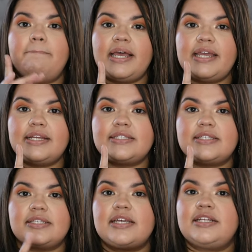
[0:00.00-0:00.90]
But
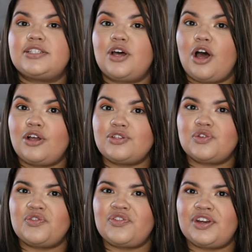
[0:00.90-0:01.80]
it's
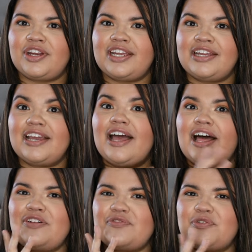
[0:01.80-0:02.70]
also very
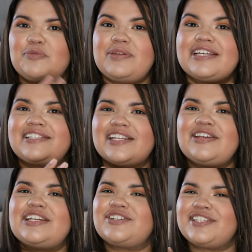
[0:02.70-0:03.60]
helpful because then
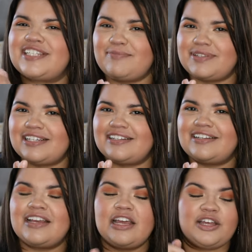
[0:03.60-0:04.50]
you get your steps in.
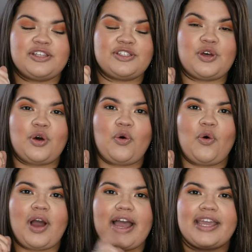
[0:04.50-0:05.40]

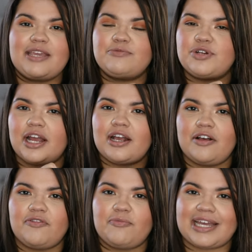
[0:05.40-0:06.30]
So I keep track
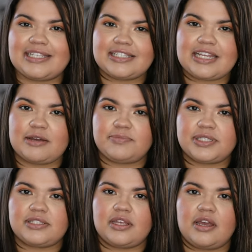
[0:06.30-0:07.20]
of my
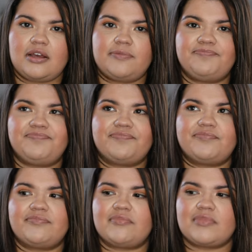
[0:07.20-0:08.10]
steps. Um,
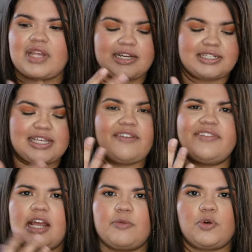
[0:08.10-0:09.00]
I just have
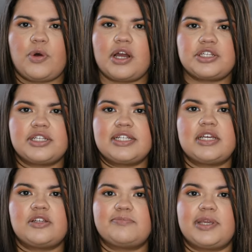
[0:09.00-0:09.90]
an Apple Watch and it
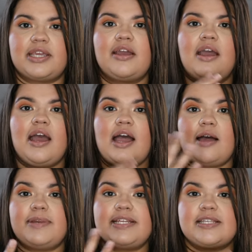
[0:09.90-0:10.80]
tells me
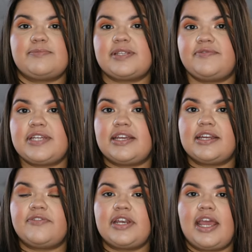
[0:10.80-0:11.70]
how many steps I've
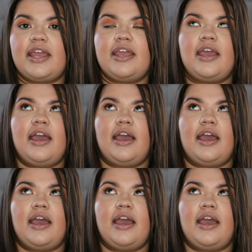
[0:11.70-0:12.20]
taken every day.